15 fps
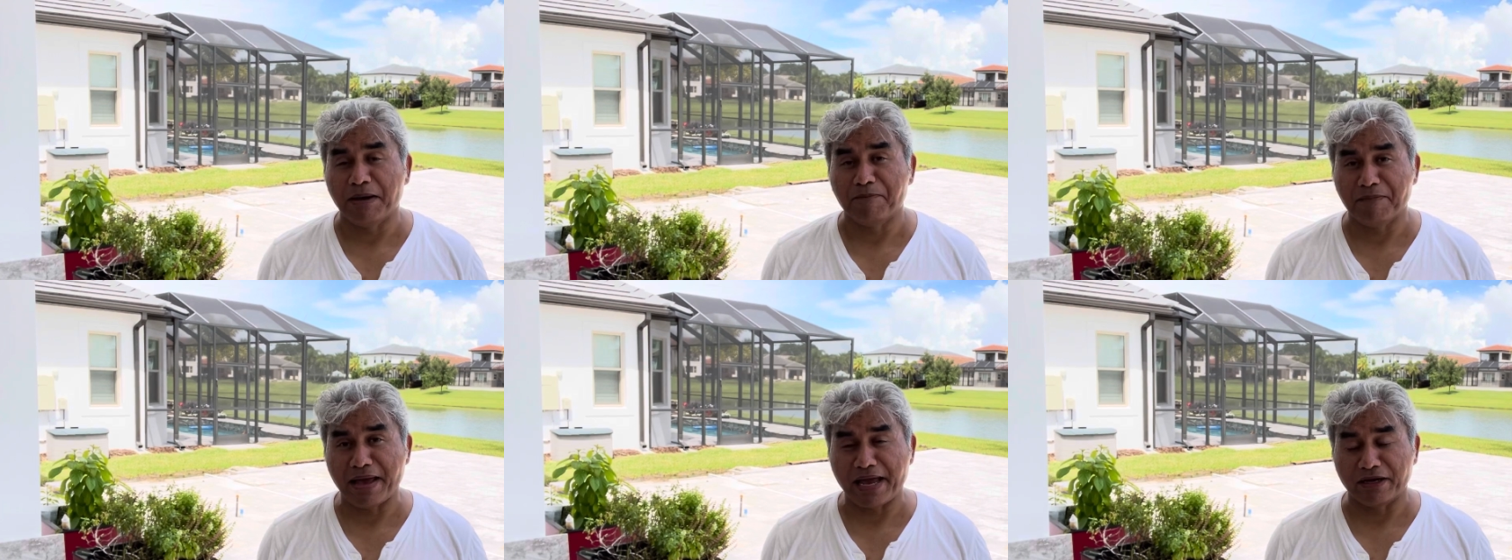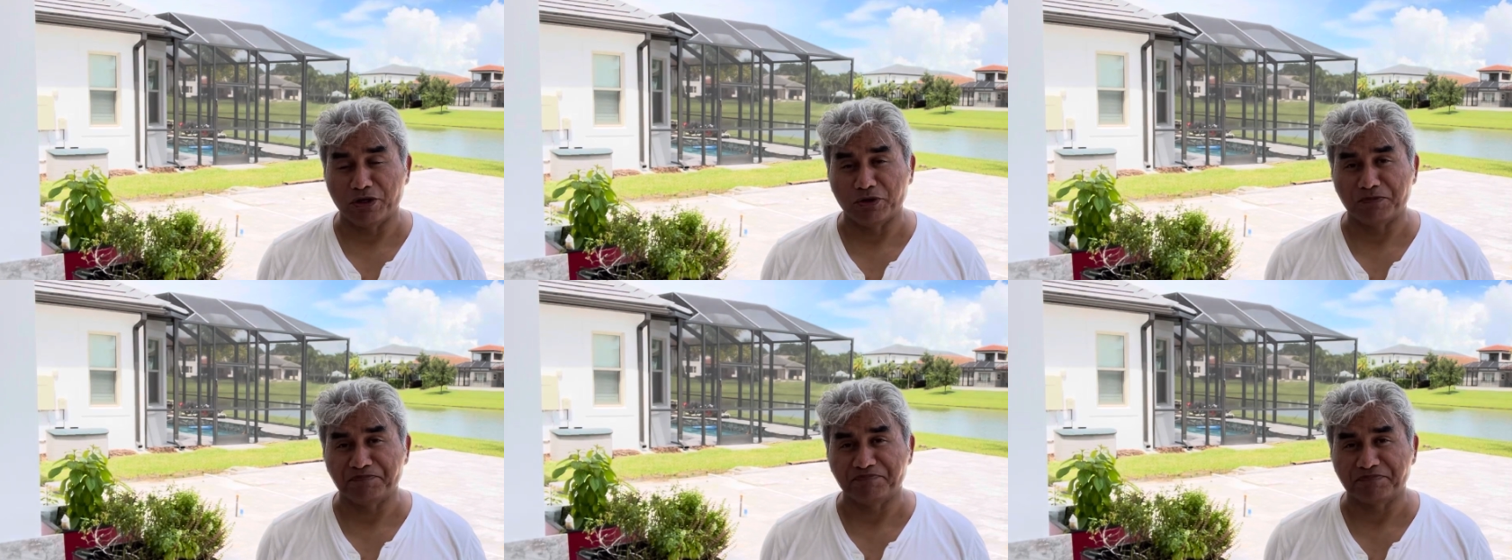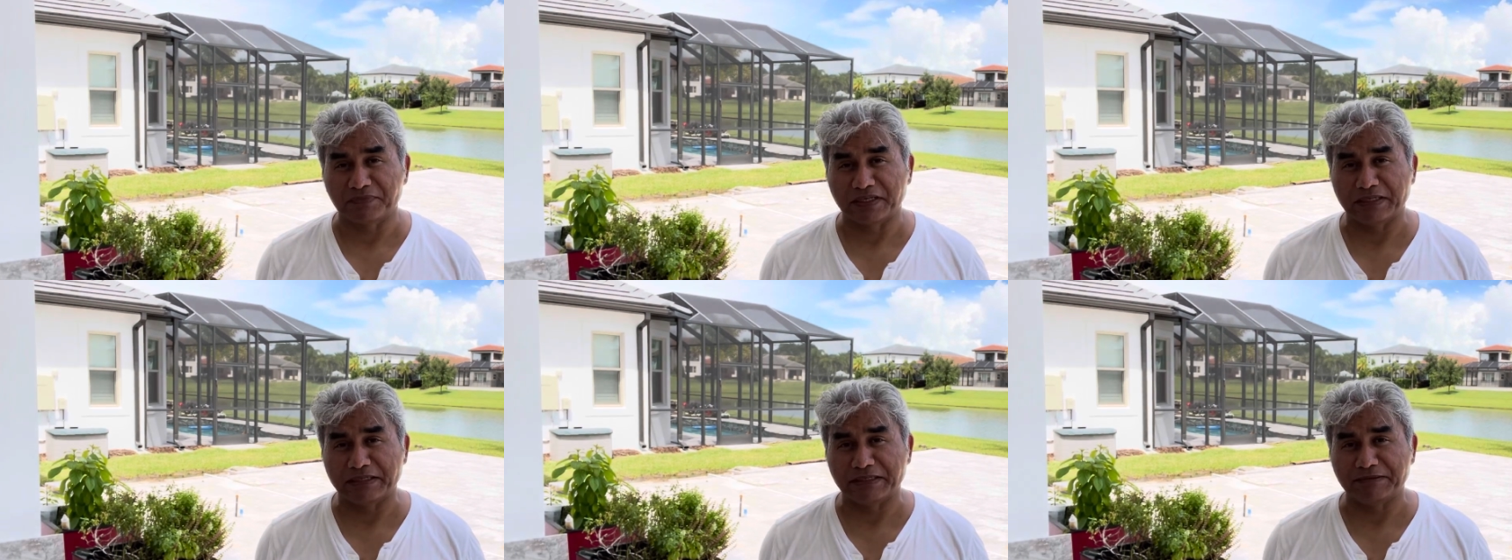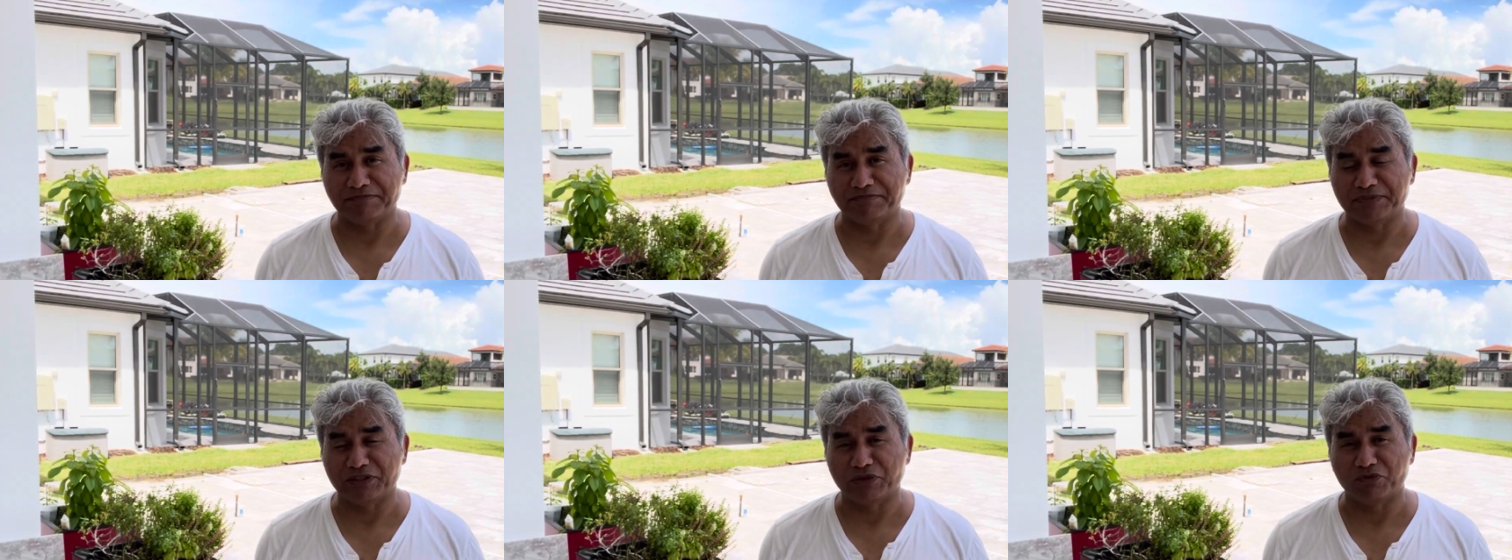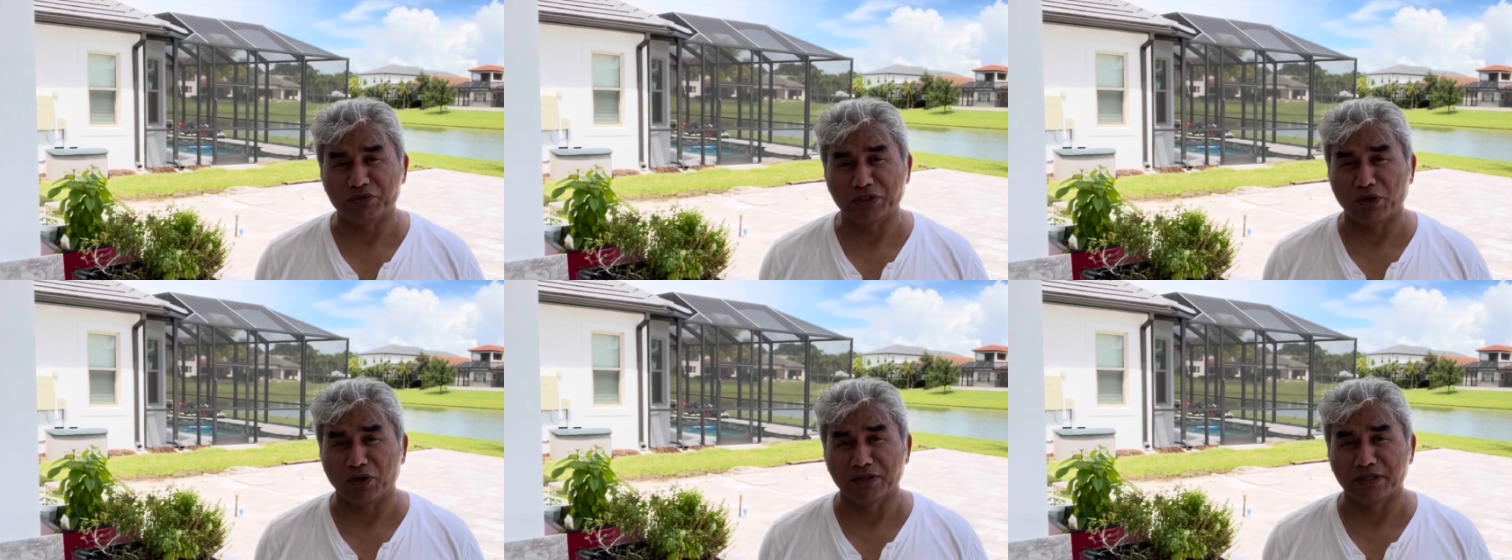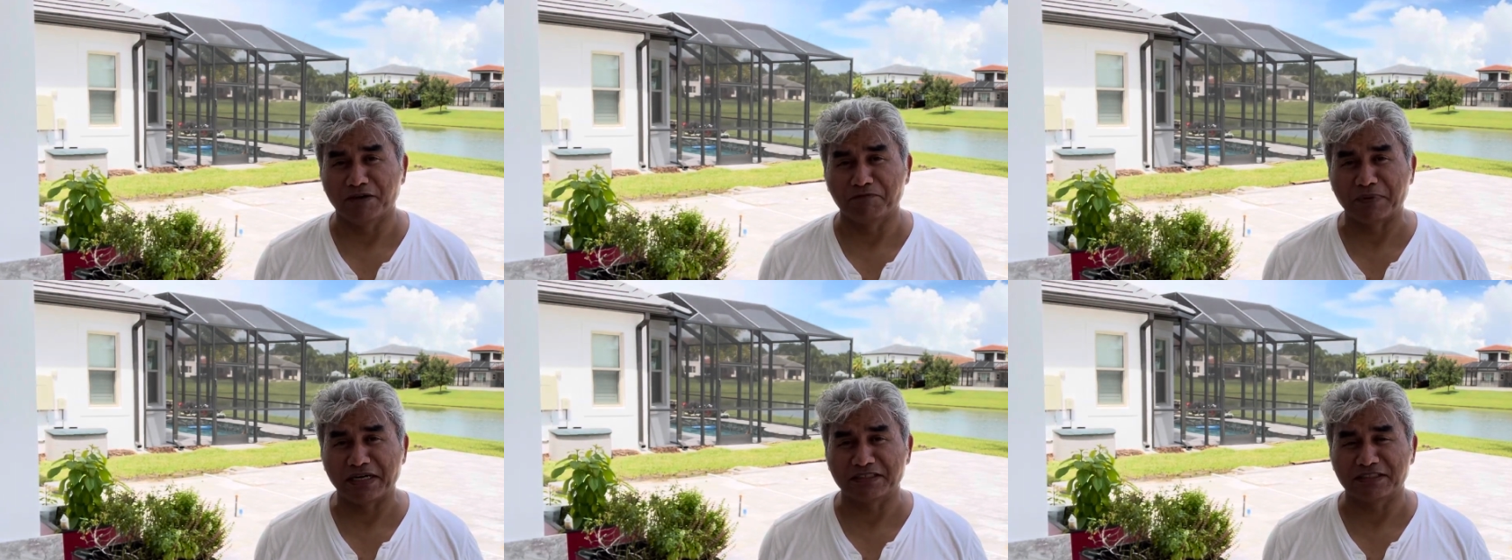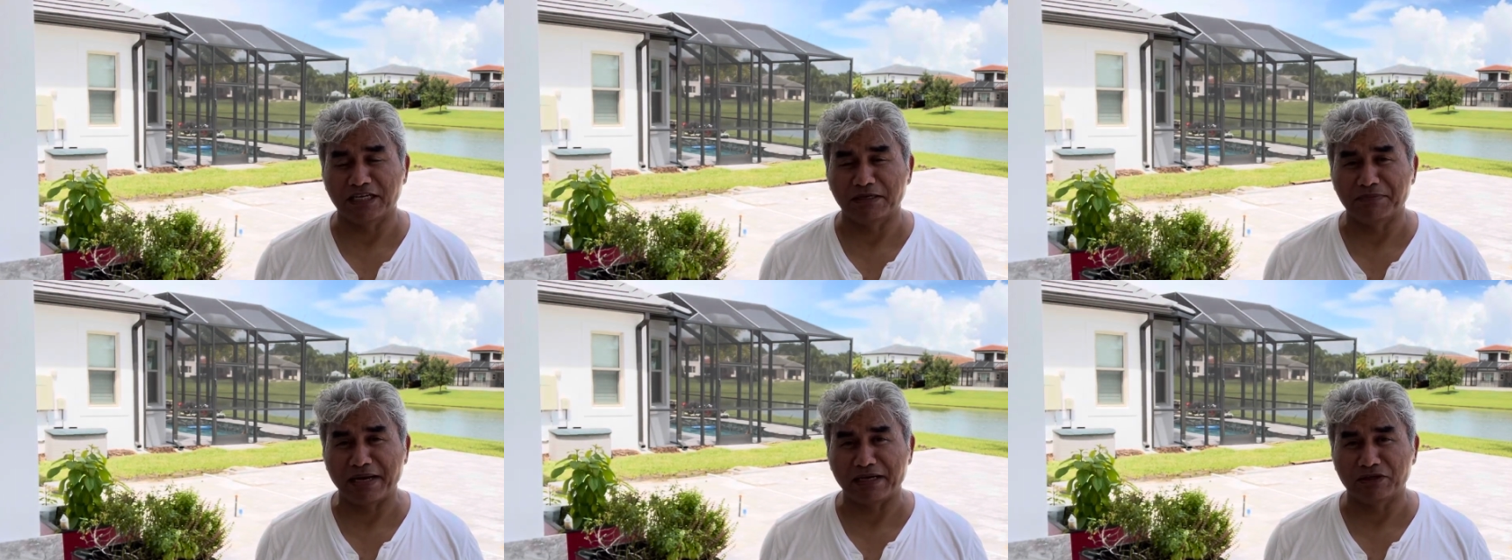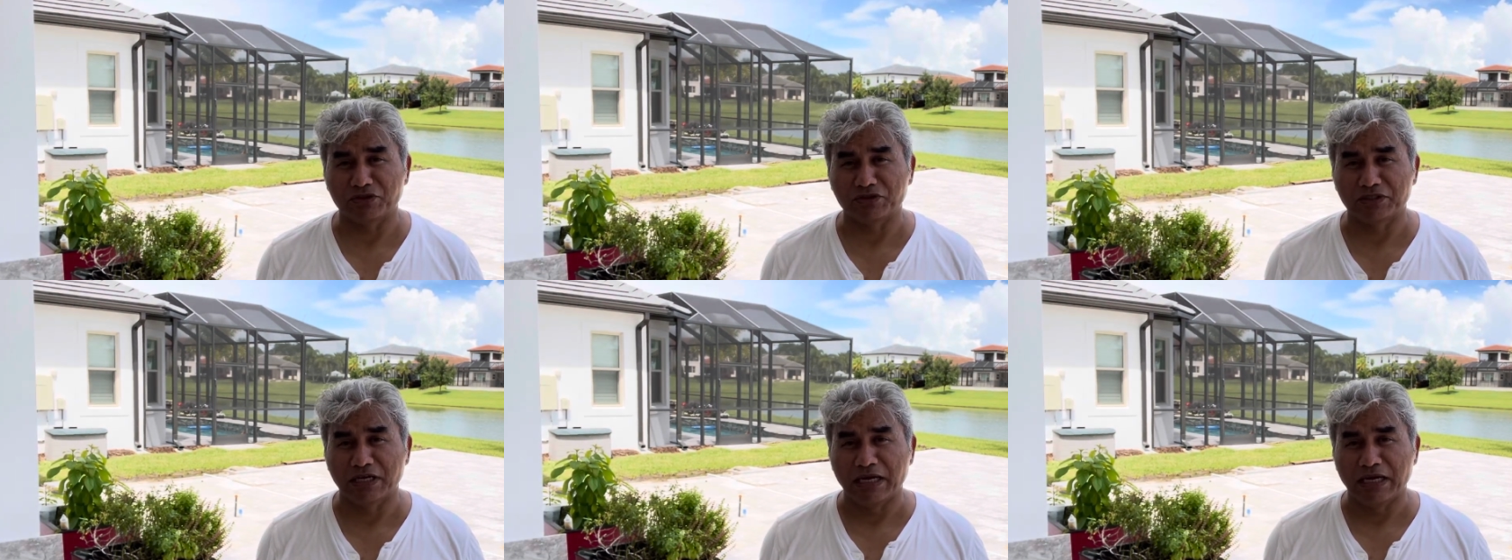mango. We all love Pakistani mangoes,